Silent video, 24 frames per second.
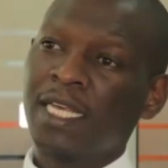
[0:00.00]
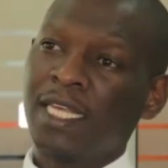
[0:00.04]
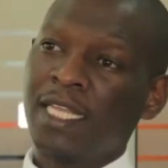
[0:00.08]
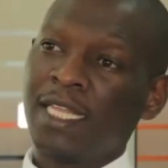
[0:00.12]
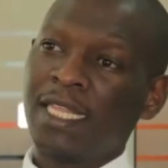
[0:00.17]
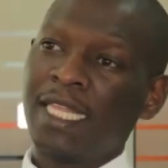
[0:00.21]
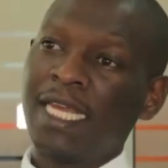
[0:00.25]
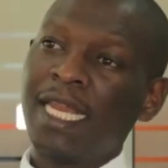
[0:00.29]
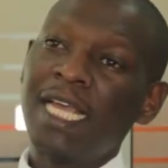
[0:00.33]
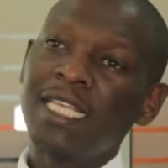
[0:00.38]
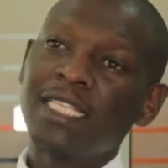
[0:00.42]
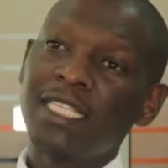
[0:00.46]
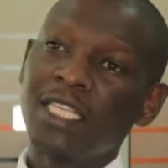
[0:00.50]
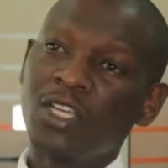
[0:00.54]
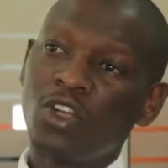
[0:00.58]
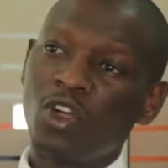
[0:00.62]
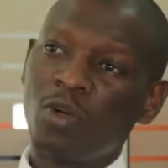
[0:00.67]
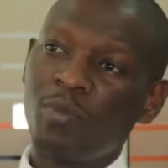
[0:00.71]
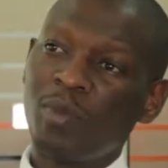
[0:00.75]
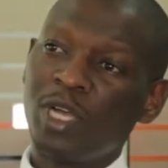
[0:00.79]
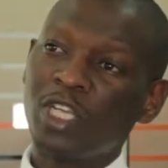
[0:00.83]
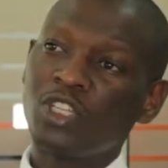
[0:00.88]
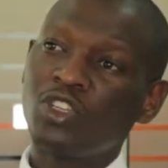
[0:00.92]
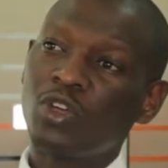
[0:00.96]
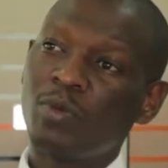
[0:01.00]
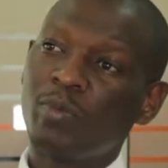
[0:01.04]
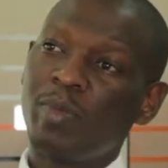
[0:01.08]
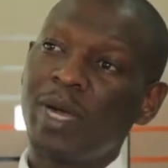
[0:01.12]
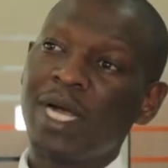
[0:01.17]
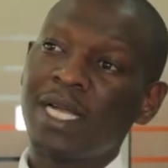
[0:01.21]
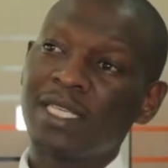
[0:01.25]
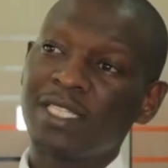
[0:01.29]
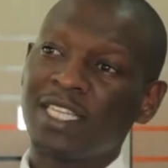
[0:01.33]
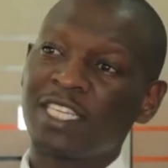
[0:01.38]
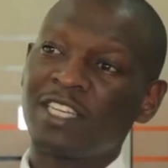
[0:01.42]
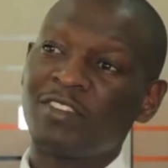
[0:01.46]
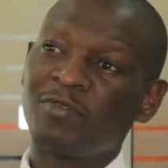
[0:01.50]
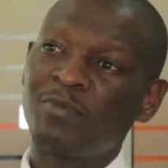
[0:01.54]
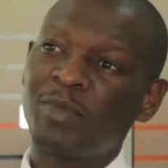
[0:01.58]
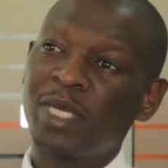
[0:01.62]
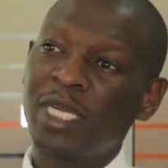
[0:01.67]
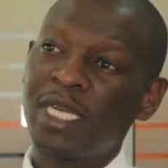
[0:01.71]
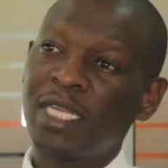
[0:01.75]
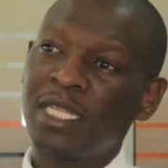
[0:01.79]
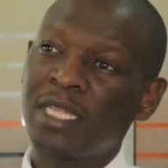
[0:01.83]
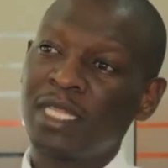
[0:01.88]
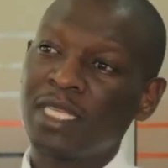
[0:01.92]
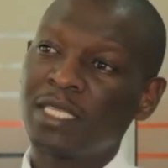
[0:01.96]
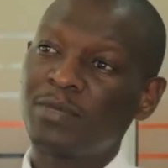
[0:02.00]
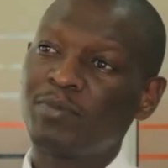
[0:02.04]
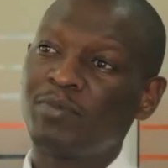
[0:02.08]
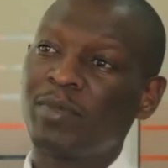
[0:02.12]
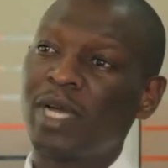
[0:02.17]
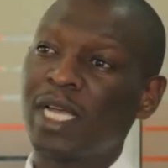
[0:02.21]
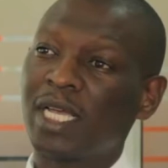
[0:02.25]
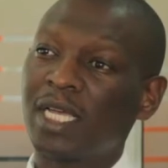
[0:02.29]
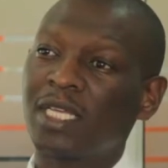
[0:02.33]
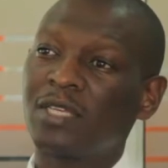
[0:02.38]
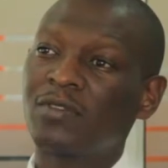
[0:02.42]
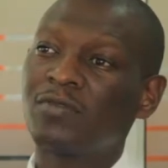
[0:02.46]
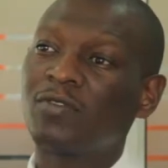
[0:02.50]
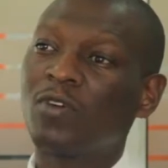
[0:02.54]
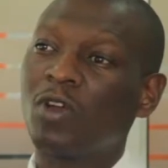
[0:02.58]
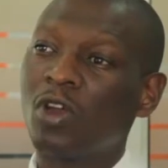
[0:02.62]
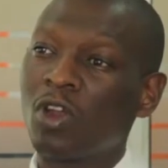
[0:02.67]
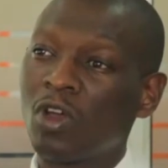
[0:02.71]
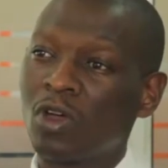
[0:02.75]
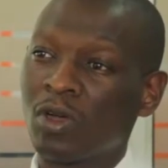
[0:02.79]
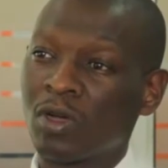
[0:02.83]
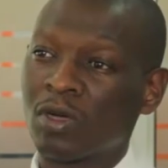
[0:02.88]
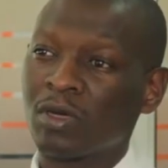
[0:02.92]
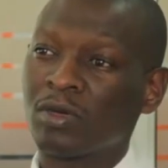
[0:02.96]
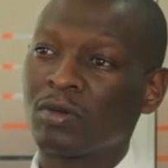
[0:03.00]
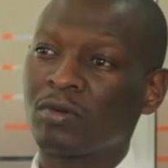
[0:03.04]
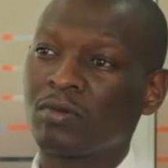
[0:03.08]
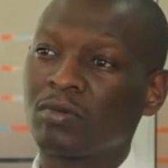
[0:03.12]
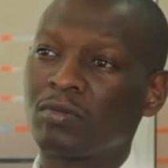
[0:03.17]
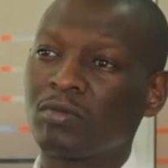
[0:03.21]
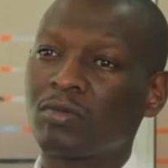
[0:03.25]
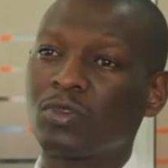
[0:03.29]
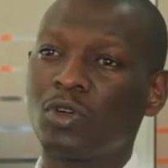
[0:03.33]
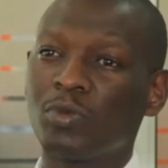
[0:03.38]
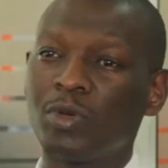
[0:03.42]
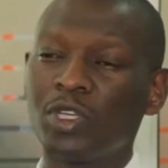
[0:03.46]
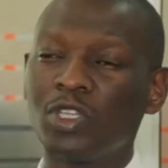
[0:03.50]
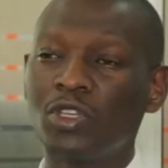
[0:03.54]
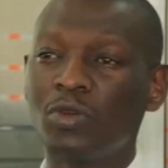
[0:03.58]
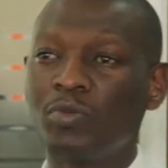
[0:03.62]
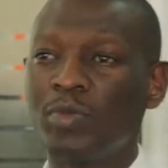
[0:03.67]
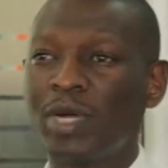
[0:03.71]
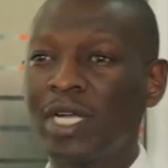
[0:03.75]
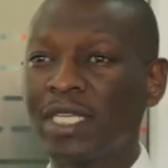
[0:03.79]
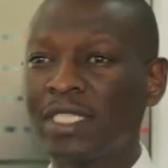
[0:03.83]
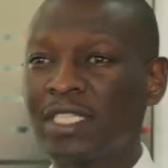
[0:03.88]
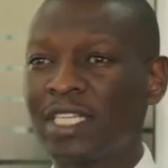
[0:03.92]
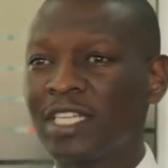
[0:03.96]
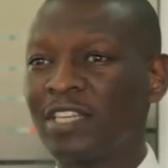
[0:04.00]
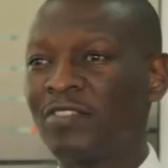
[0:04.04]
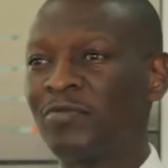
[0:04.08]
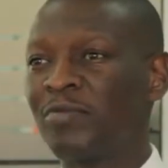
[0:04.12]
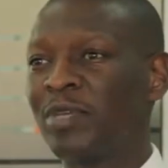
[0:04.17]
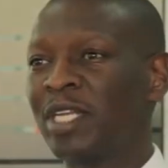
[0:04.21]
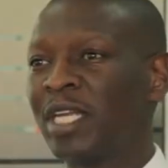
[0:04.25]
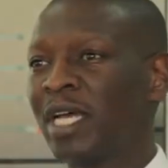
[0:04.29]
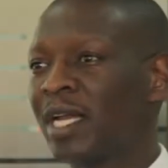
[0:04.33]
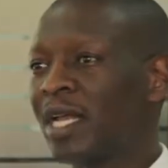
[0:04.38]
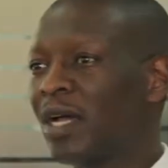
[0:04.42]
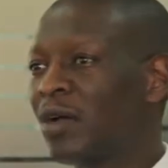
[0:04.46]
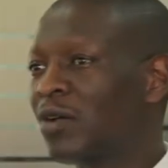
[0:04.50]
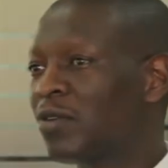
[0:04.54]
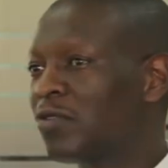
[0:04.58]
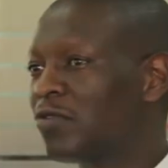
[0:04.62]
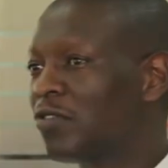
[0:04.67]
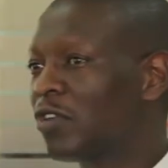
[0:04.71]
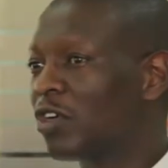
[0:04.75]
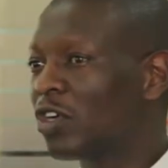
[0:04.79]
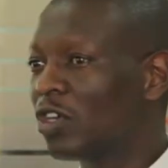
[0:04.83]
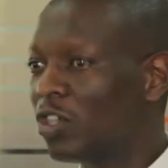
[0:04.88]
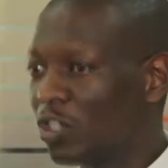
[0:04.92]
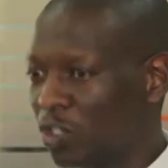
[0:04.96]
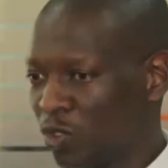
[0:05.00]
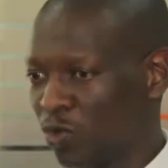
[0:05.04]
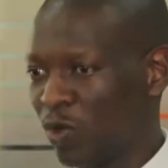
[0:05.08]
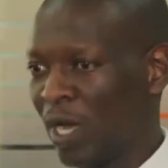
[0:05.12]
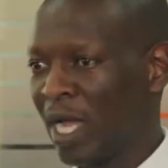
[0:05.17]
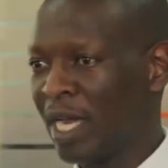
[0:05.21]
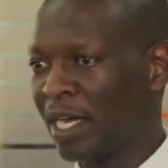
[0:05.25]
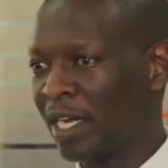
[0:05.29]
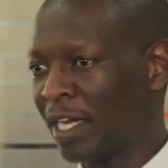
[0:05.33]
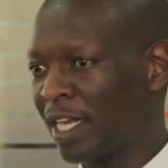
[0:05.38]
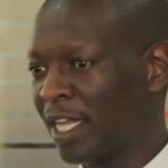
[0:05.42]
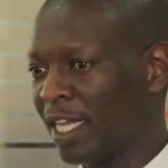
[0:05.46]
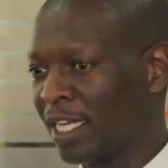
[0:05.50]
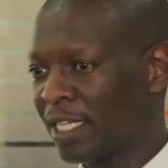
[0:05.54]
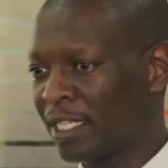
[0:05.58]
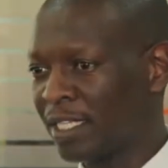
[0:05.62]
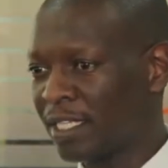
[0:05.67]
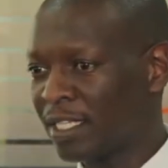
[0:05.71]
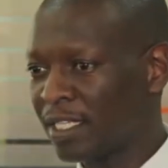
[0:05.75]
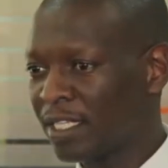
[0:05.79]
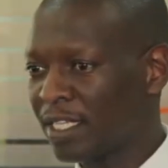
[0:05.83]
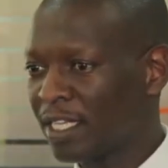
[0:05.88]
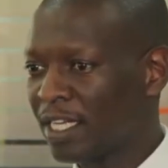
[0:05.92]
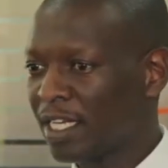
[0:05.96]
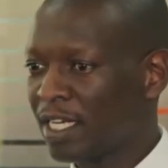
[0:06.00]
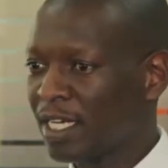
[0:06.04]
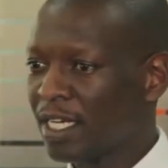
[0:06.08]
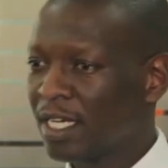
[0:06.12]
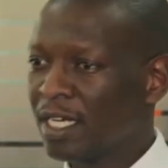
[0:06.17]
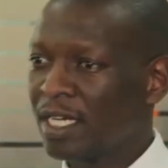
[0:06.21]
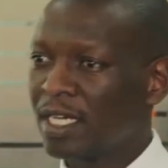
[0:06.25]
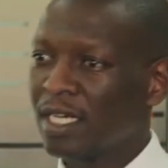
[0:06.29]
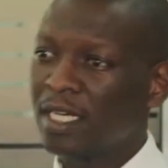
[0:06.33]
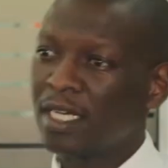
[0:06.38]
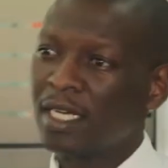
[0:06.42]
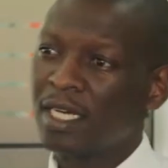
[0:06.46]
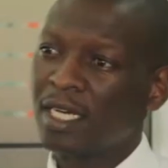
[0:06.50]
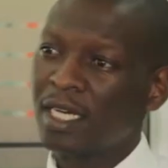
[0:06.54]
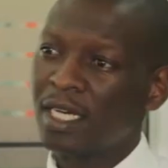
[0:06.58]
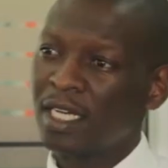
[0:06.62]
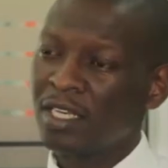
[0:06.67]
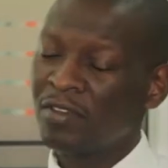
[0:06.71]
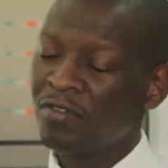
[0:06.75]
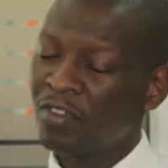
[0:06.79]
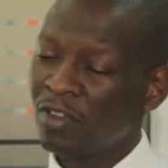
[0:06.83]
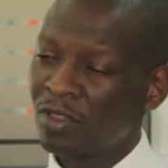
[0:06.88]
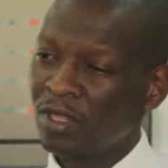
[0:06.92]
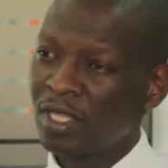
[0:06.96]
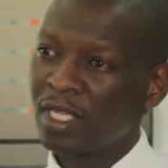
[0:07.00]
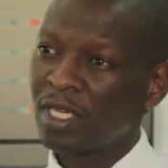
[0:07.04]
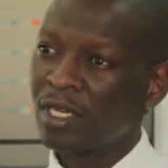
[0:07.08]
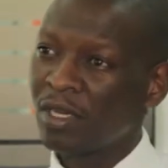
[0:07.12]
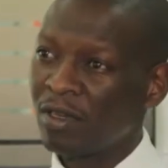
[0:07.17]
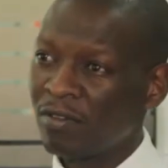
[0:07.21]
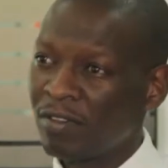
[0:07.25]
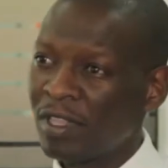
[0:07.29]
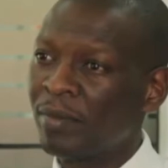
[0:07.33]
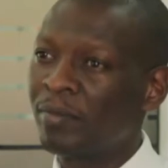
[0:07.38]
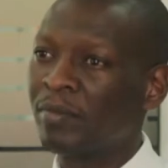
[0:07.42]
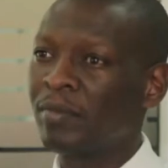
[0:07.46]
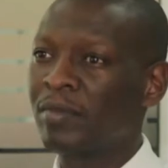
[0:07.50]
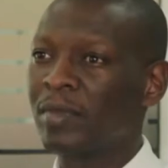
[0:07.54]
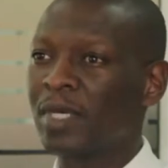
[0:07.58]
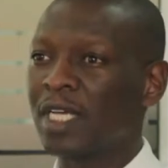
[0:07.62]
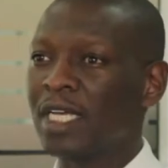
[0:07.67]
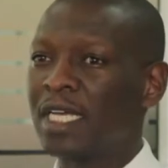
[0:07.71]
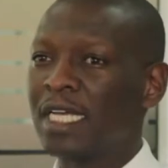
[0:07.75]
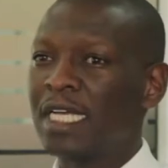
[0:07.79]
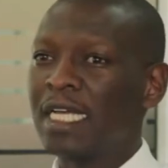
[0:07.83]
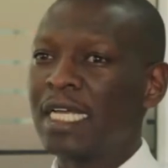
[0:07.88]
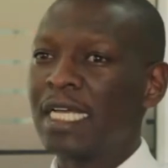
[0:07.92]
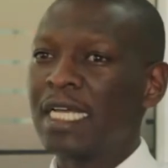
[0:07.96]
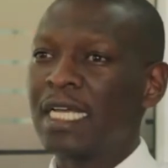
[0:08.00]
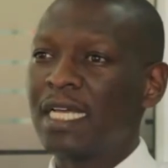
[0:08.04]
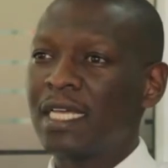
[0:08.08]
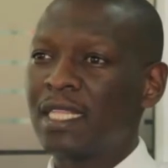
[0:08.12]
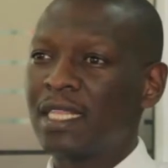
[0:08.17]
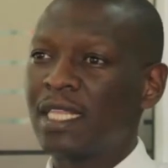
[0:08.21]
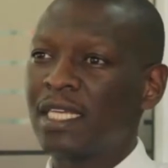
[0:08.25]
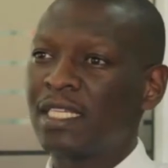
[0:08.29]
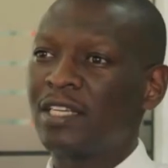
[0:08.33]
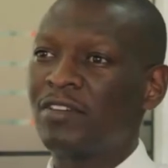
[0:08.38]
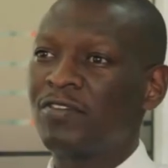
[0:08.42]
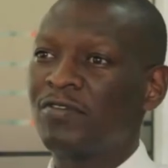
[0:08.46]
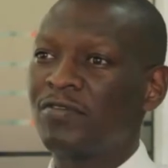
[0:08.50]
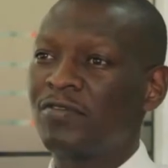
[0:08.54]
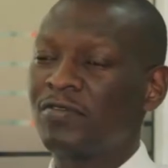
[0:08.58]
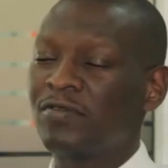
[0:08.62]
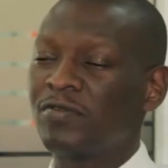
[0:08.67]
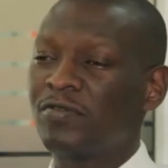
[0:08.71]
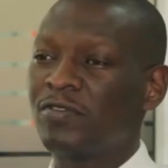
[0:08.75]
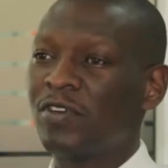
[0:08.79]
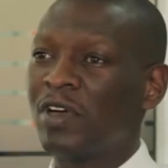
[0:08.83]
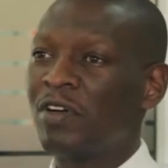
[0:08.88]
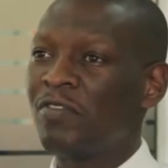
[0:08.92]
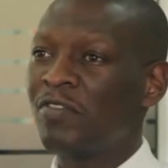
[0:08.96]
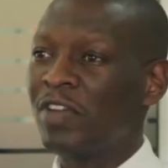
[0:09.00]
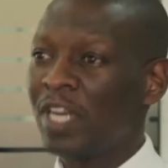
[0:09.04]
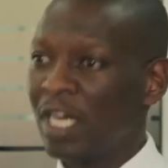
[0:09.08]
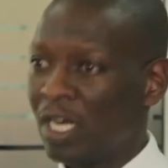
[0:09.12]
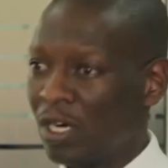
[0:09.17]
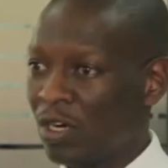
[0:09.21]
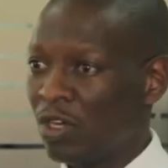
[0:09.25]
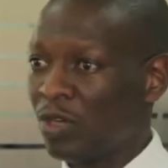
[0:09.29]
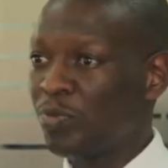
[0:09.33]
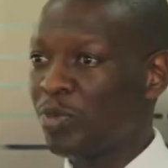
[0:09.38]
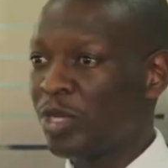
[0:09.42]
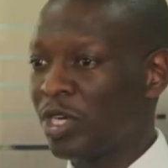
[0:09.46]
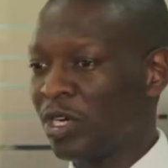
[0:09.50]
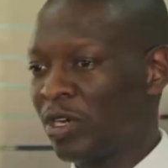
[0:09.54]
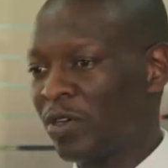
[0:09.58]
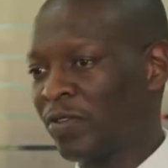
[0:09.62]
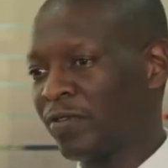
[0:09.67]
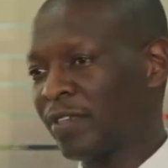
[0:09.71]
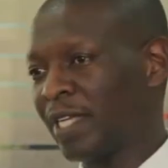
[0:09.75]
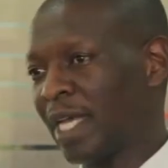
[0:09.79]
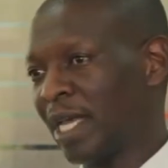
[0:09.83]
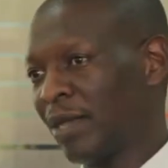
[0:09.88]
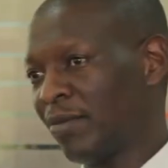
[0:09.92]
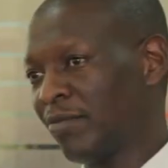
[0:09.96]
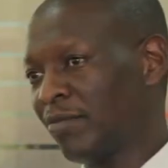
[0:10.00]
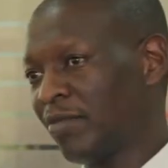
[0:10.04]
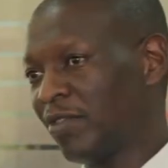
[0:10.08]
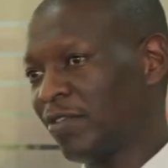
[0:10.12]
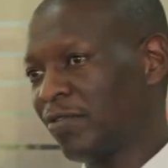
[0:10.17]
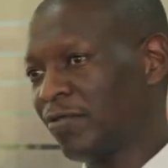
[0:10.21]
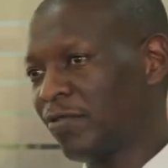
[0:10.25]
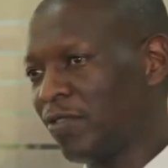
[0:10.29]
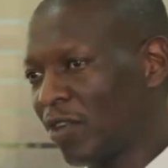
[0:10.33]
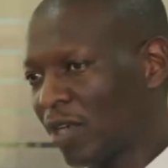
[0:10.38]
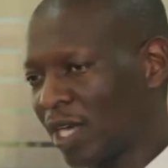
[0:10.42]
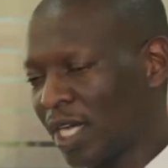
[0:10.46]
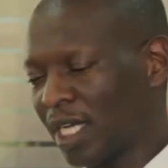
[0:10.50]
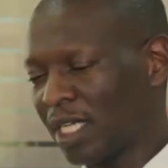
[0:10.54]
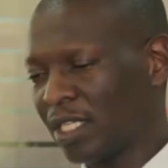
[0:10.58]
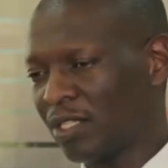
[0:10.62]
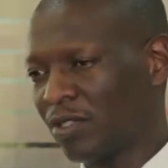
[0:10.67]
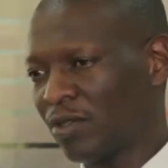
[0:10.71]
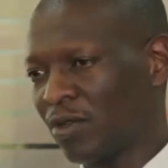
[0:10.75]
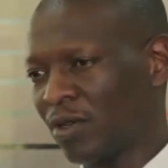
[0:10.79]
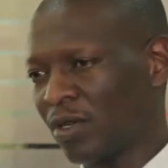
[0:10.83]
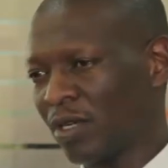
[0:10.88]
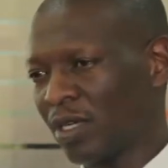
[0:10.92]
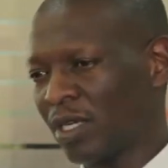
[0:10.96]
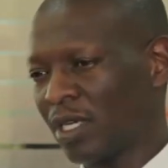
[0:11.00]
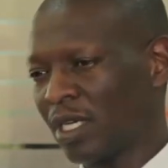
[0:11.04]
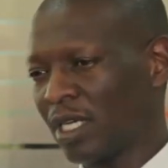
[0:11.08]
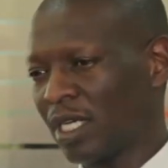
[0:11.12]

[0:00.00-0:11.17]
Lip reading: Then I see commercial banks that have been in this market for long, commercial banks that have been around for close to 100 years, if you think of them, that have for a very long period of time focused on,